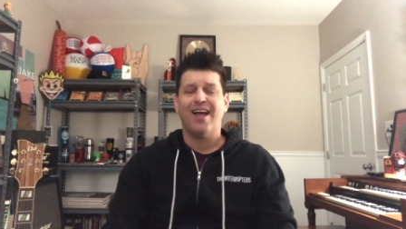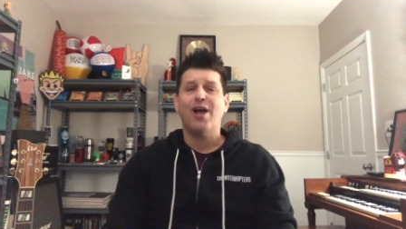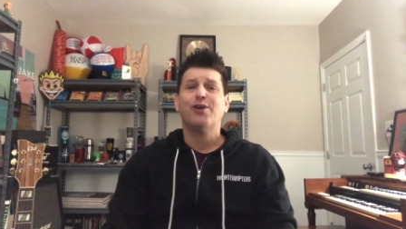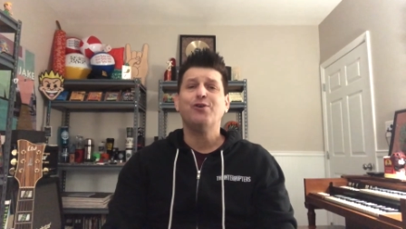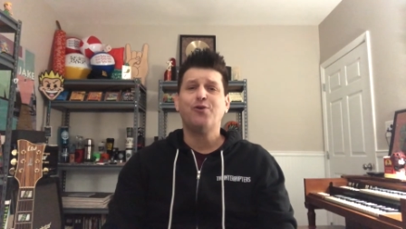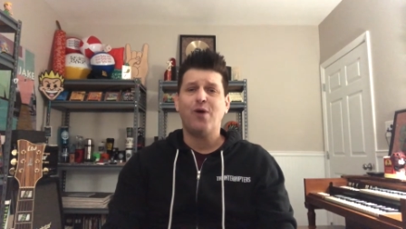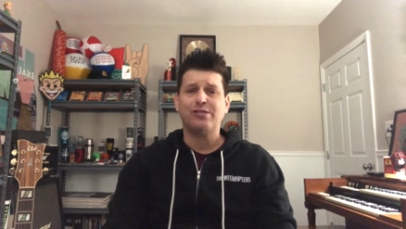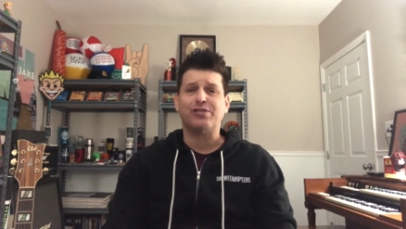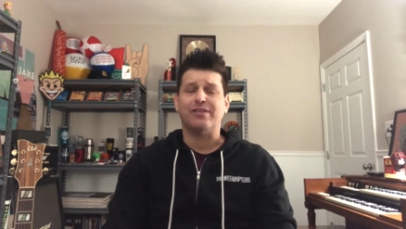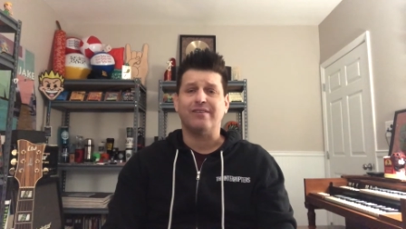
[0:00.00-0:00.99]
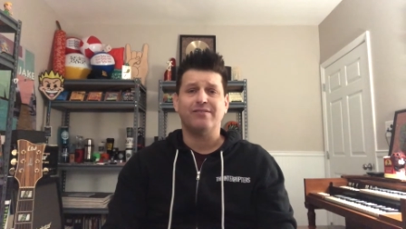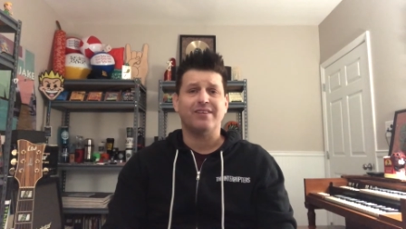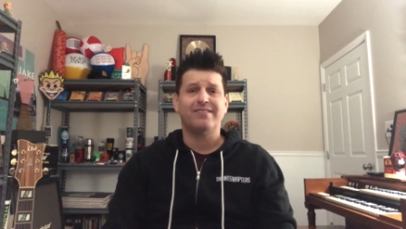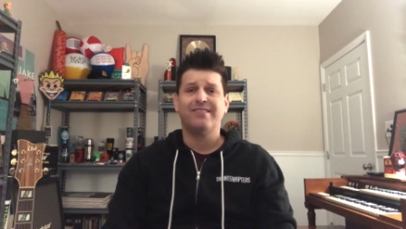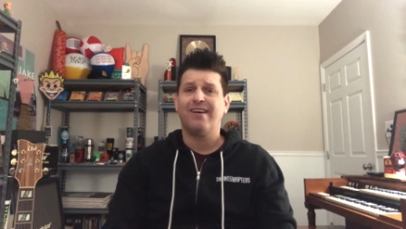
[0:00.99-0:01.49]
Good question. There's
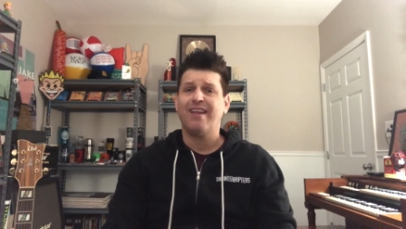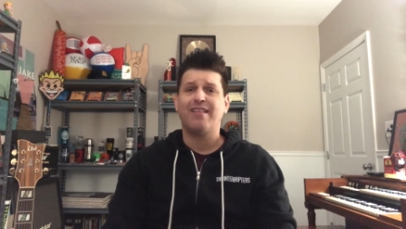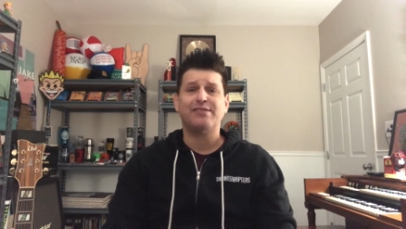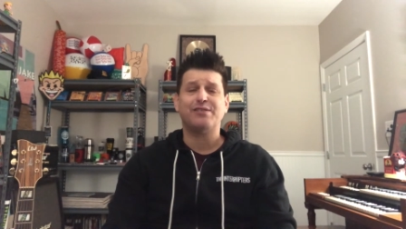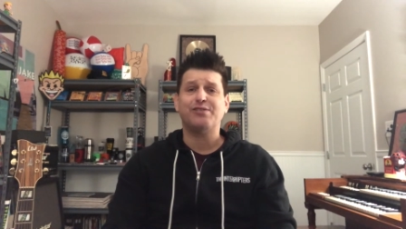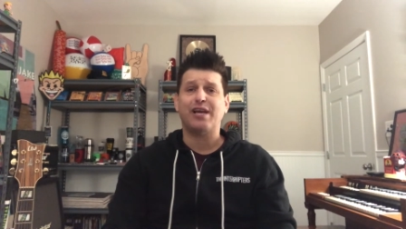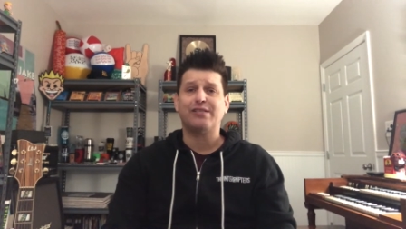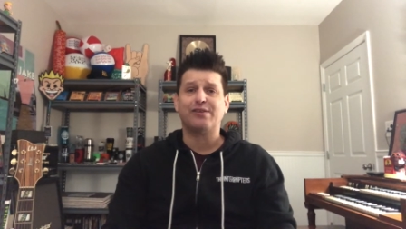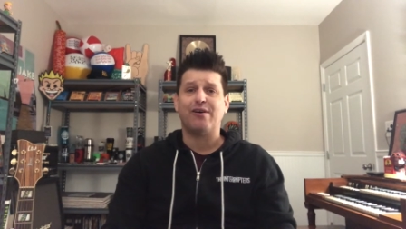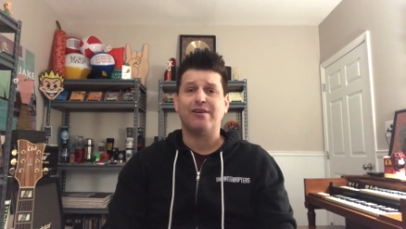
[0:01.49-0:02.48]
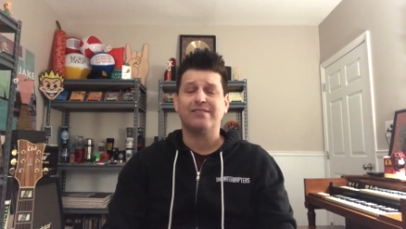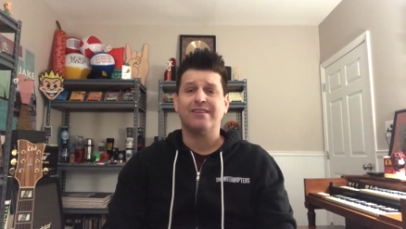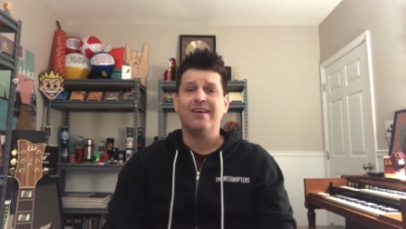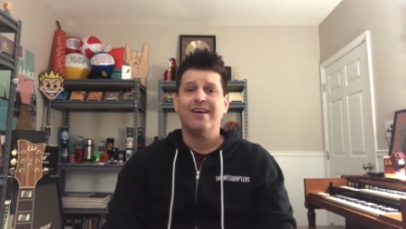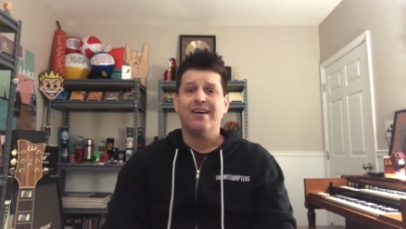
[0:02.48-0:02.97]
a ton of Less Than Jake
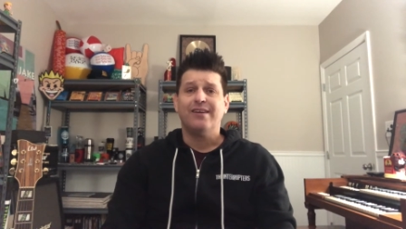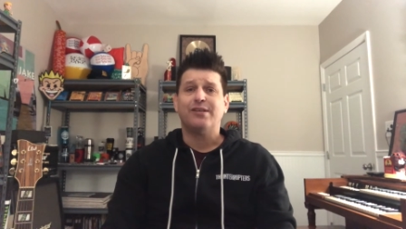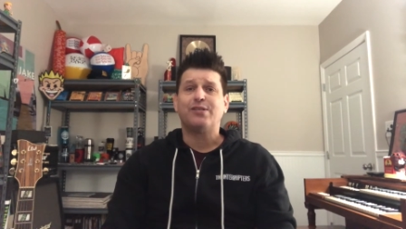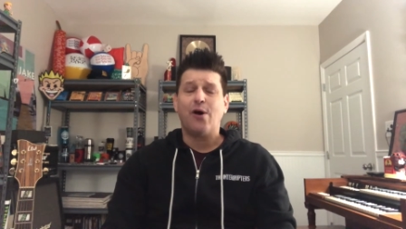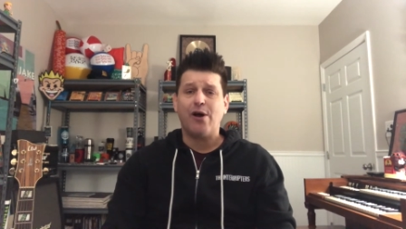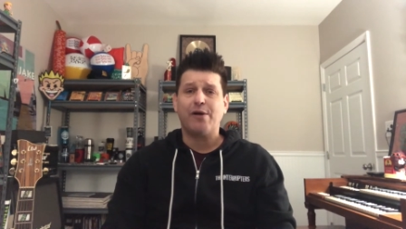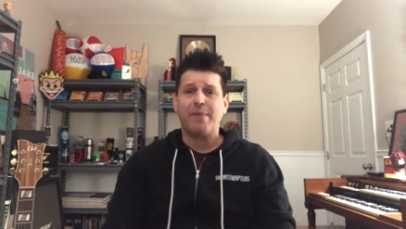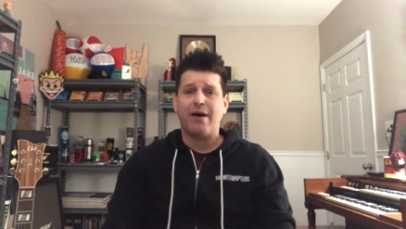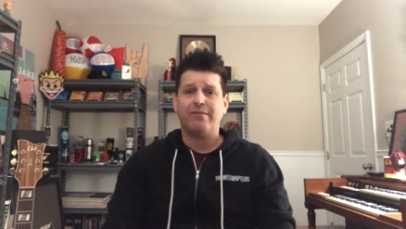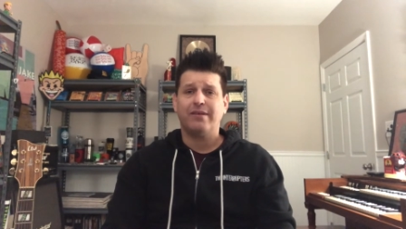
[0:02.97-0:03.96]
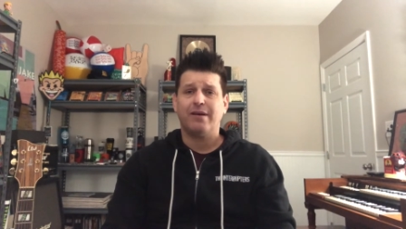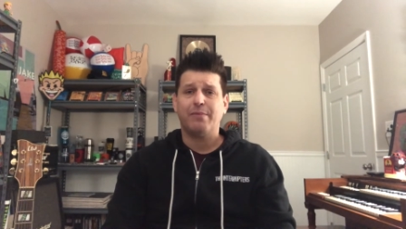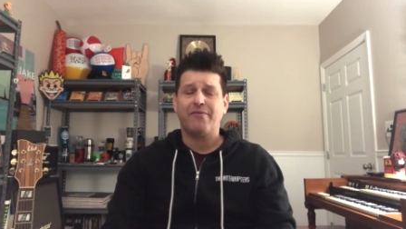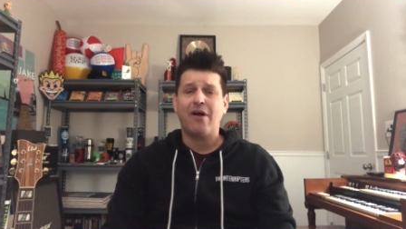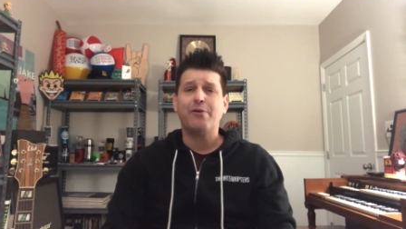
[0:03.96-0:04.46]
songs to talk about,
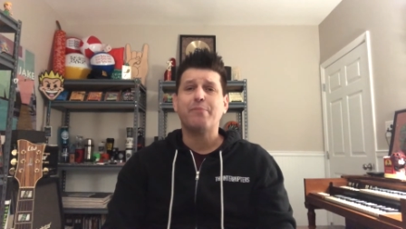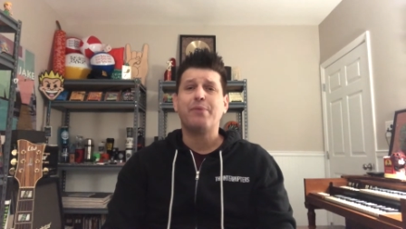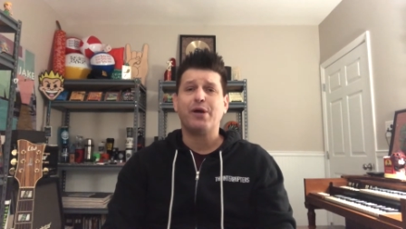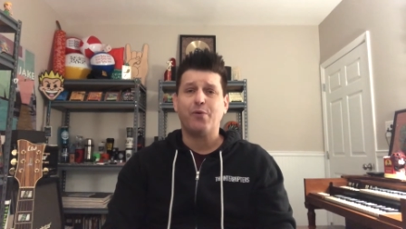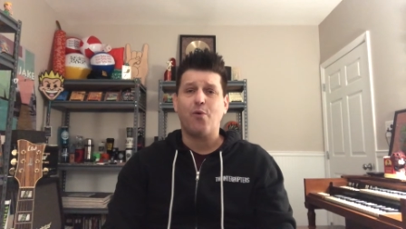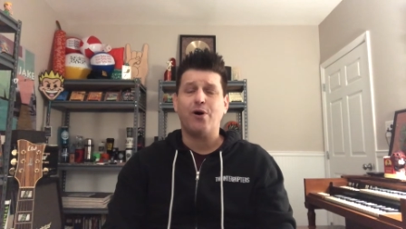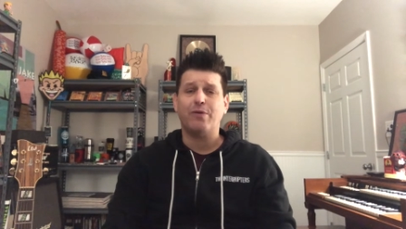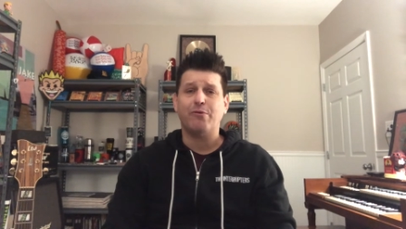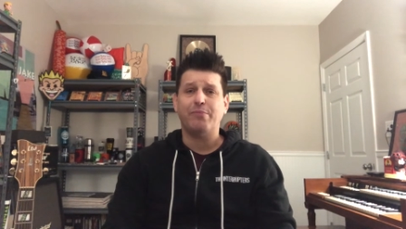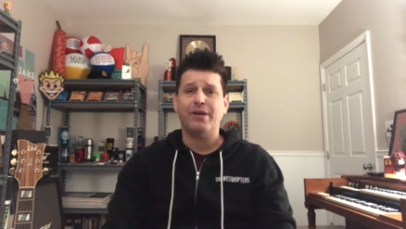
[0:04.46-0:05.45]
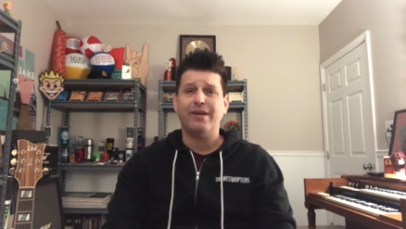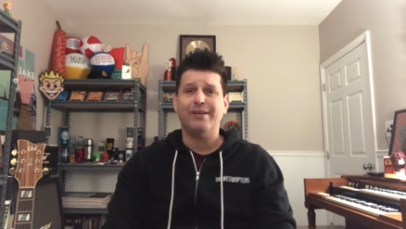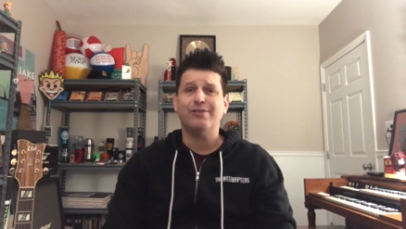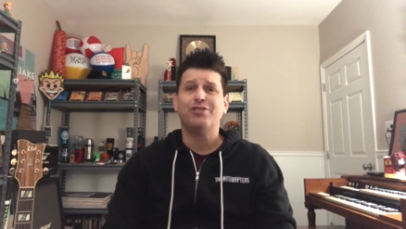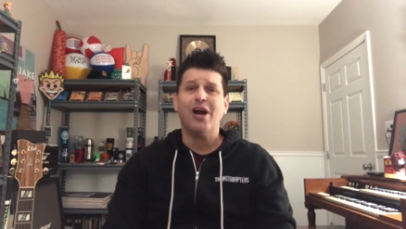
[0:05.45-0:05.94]
but if I were to pick one, it would
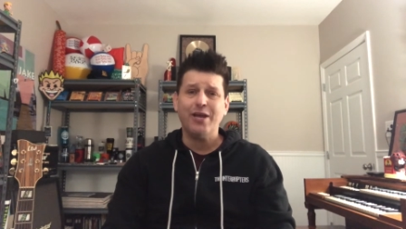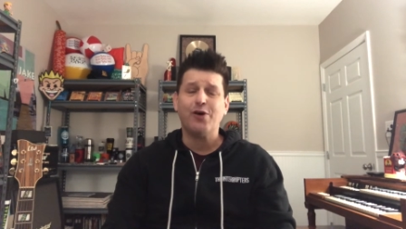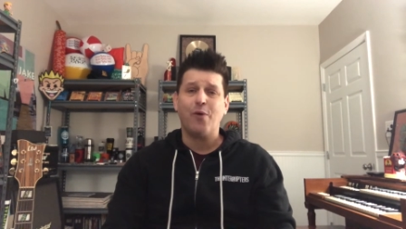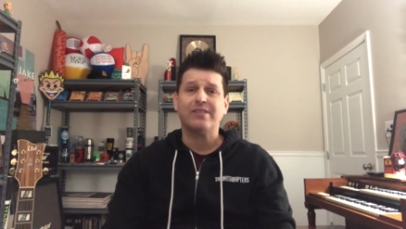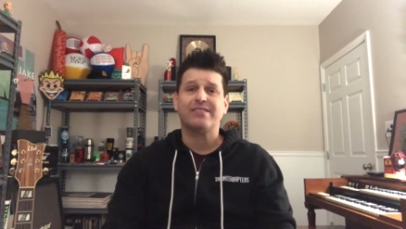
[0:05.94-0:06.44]
be Johnny Quest